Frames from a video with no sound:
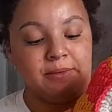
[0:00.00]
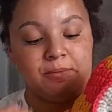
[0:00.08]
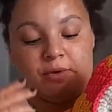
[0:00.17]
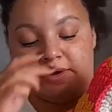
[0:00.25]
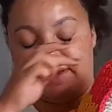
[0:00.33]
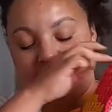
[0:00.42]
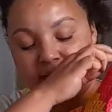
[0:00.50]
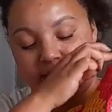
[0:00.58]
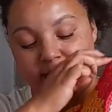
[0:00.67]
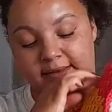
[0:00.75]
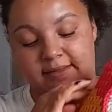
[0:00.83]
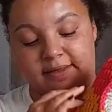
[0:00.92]

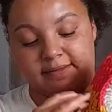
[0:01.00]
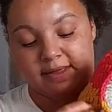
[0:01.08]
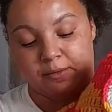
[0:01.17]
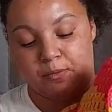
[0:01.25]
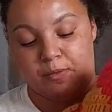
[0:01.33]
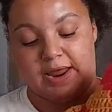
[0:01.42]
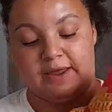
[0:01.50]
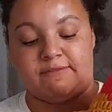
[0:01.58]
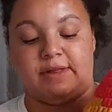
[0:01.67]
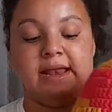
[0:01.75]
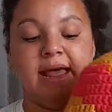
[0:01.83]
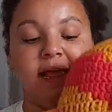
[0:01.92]
wanted these like wavy
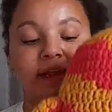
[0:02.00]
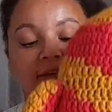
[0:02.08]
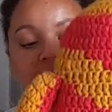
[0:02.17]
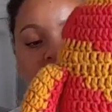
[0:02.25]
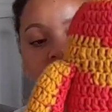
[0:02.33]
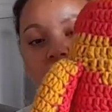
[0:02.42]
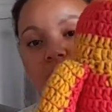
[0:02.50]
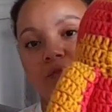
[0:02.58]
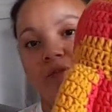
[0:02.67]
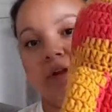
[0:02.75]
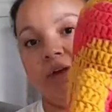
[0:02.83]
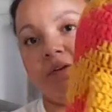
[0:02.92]
lines, and
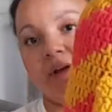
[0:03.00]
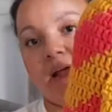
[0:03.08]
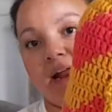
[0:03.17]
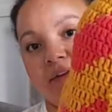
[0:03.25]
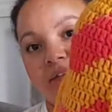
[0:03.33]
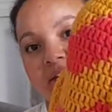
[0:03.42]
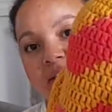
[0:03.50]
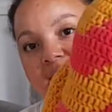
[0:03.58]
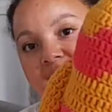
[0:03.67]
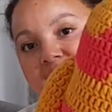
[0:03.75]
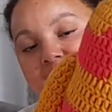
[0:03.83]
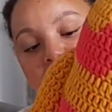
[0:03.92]
hopefully you can kind of
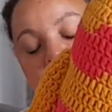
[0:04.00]
see